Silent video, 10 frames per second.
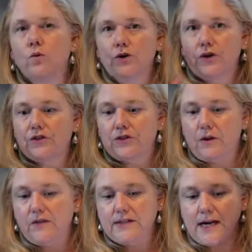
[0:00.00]
worth
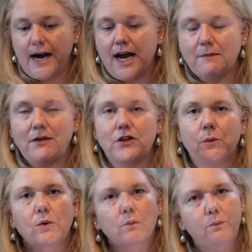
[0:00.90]
the time. And there
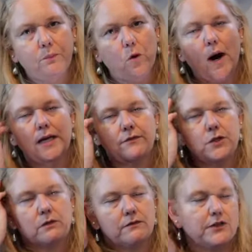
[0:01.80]
were quite a
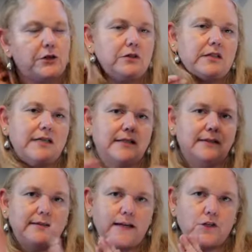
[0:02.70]
few reviews that did
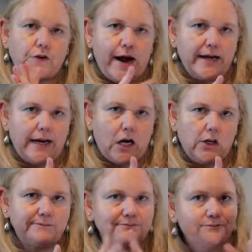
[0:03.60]
say it dried it
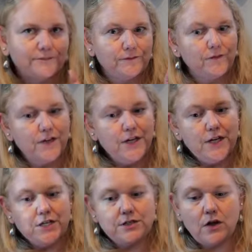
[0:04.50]
out.
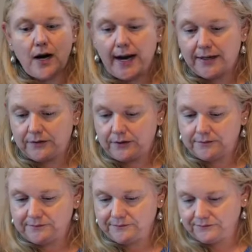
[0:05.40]
So, I don't
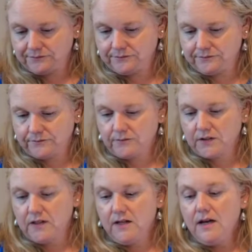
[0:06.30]
know.
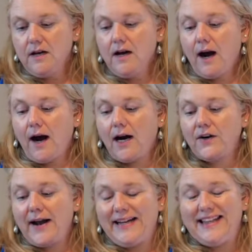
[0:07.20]
All
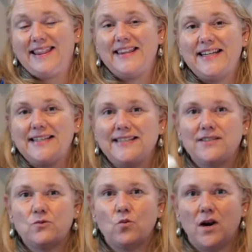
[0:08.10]
right. This
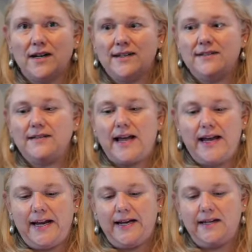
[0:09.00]
was
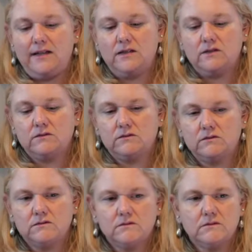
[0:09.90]
a...
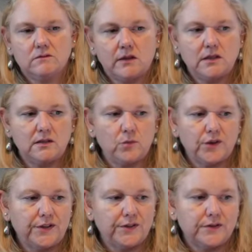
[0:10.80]
What's the
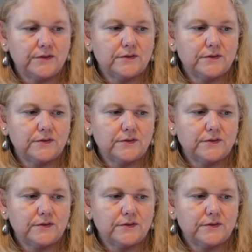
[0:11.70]
word?